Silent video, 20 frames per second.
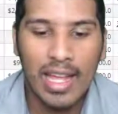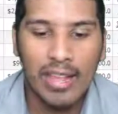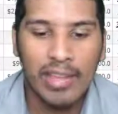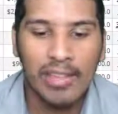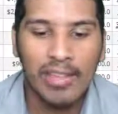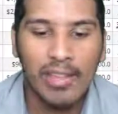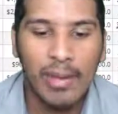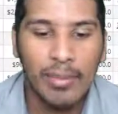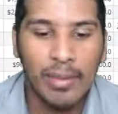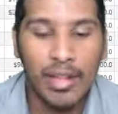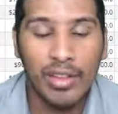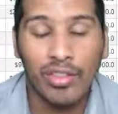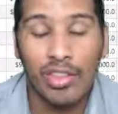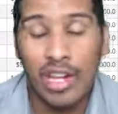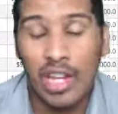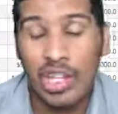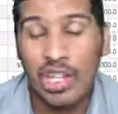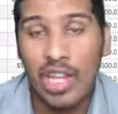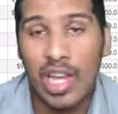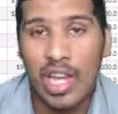something's
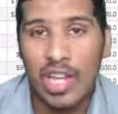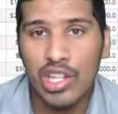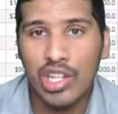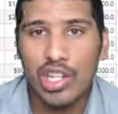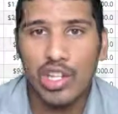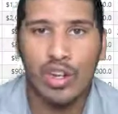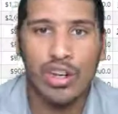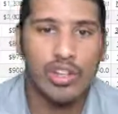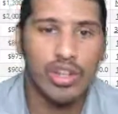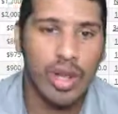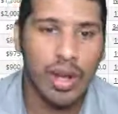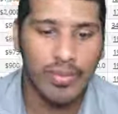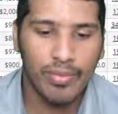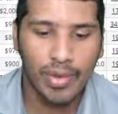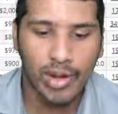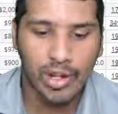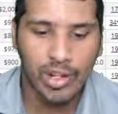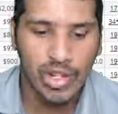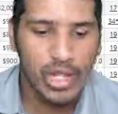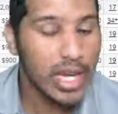going to change in your job
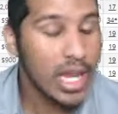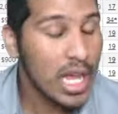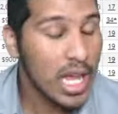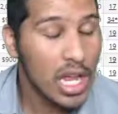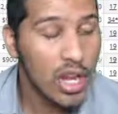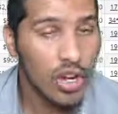function.